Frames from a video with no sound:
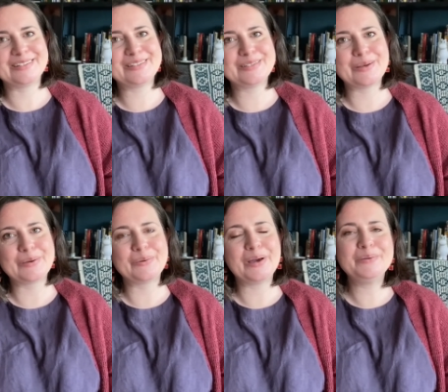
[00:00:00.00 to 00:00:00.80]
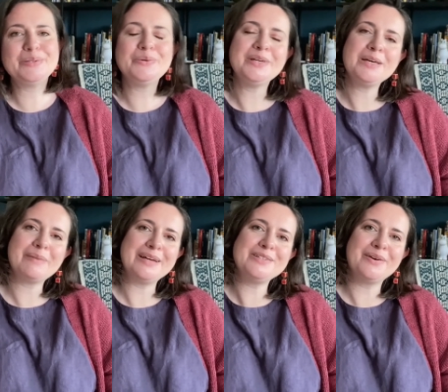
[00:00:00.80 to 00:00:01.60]
So I was talking
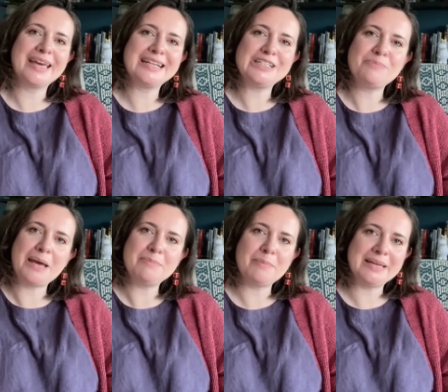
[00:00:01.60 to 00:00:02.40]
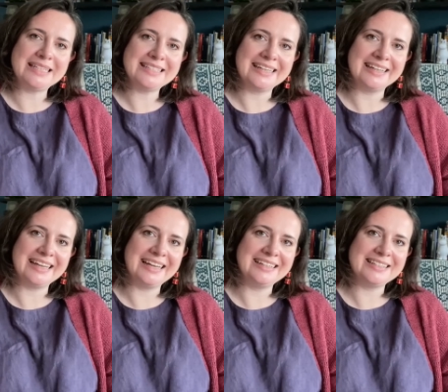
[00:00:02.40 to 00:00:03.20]
about doing English paper piecing,
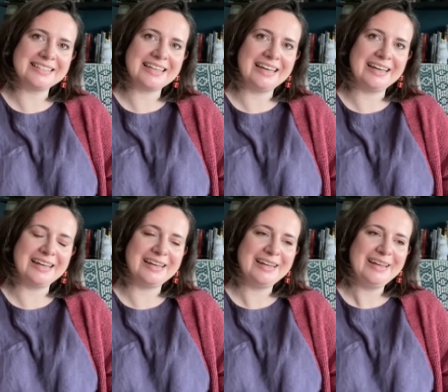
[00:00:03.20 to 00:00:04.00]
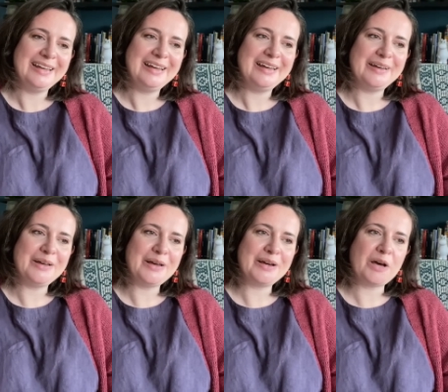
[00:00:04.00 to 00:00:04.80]
and
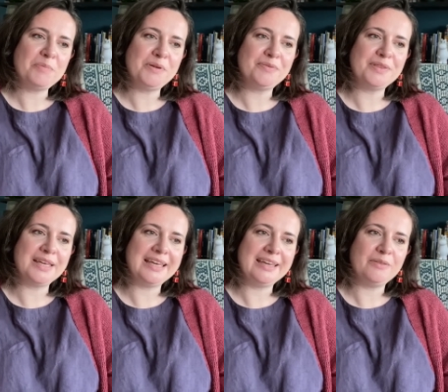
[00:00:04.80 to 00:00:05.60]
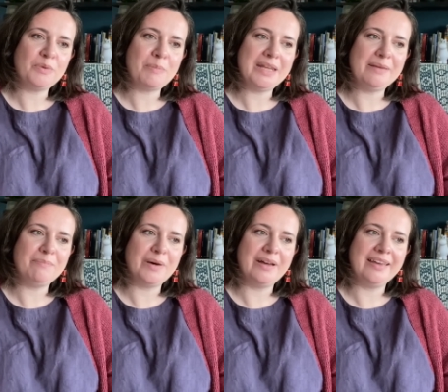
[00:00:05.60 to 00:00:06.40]
a couple of the women in
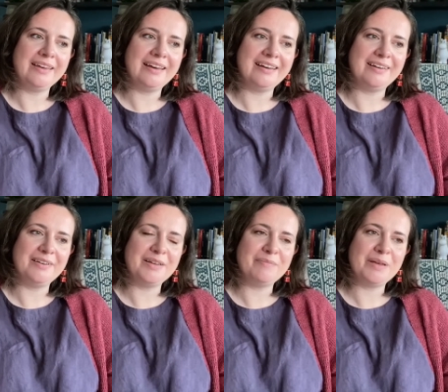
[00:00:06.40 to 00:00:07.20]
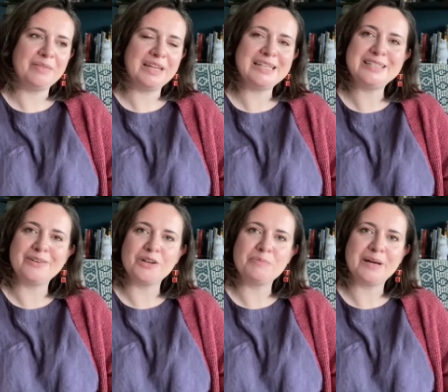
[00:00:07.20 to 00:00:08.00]
my in the knitting
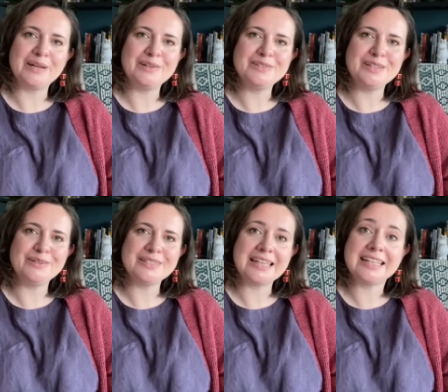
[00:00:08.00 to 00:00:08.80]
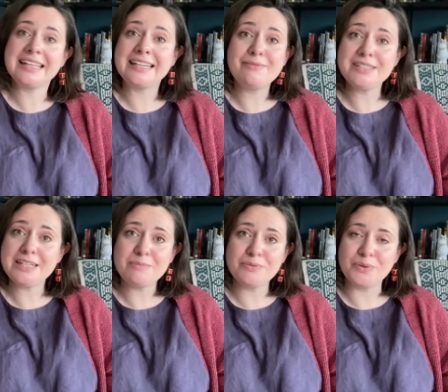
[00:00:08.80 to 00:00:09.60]
group I go to said that they'd never done
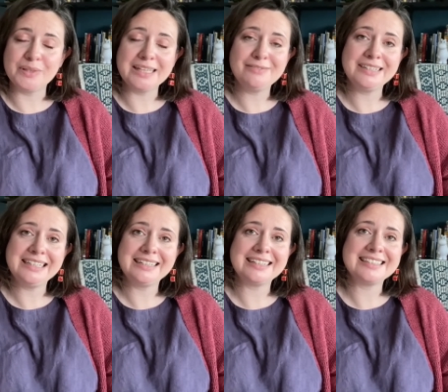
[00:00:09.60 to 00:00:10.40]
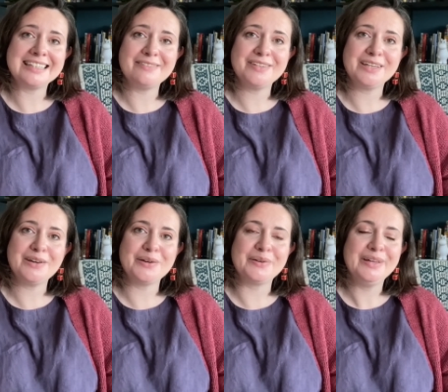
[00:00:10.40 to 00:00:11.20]
it before and they'd really like to give it a go.